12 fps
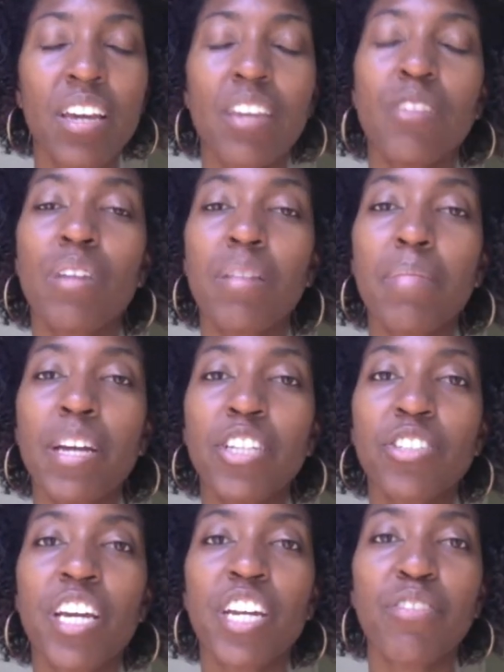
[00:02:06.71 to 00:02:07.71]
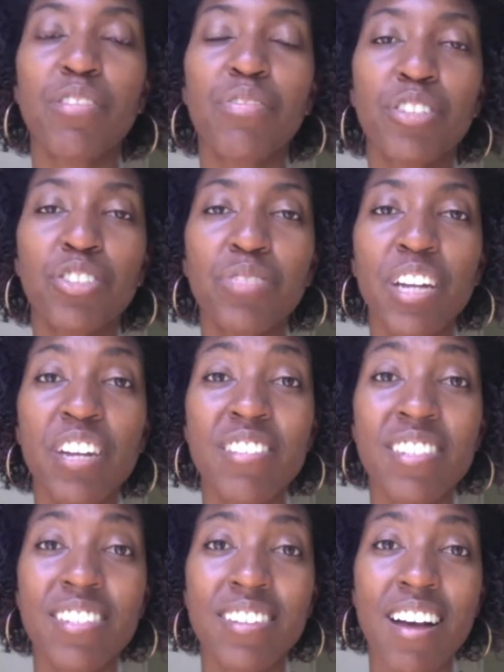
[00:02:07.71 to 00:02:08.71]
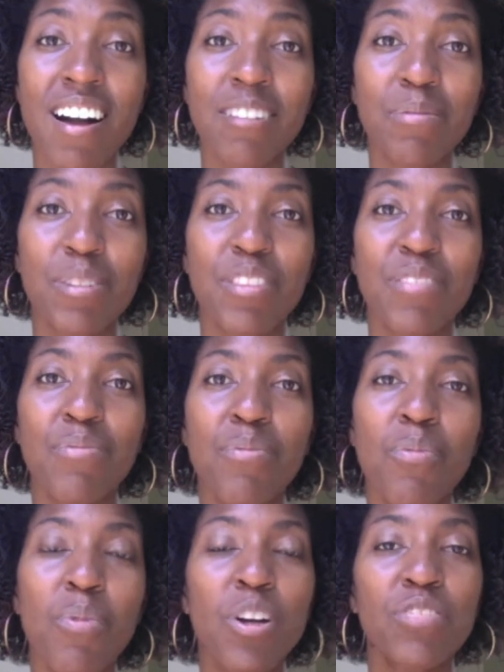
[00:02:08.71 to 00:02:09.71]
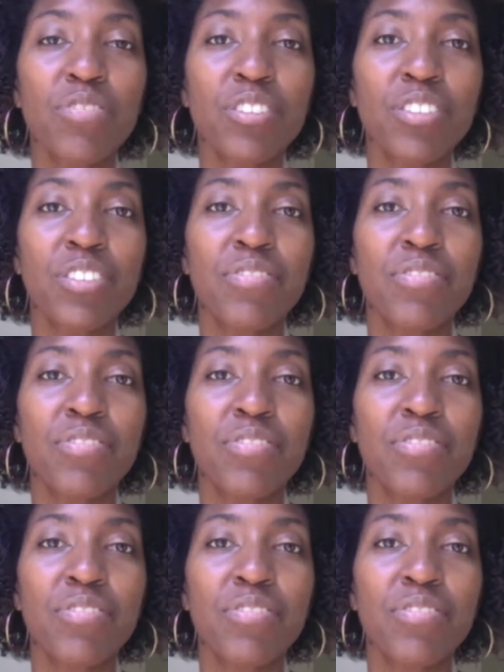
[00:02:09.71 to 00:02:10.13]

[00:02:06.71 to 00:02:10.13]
You can make sure that your refrigerator is stocked with wonderful,